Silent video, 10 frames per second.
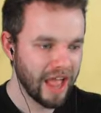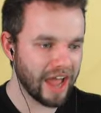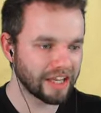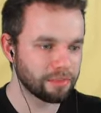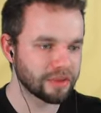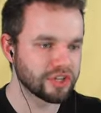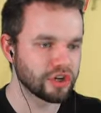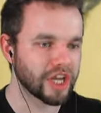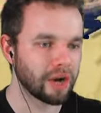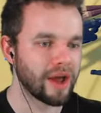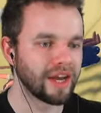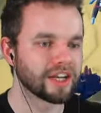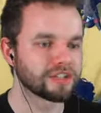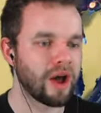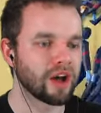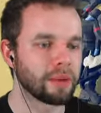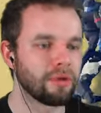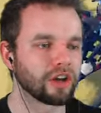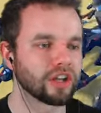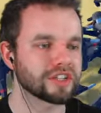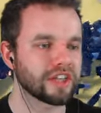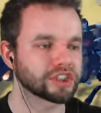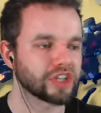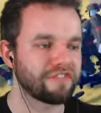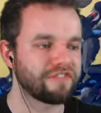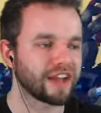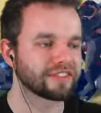And the bazooka went in as well. Come on, let's get the trifecta.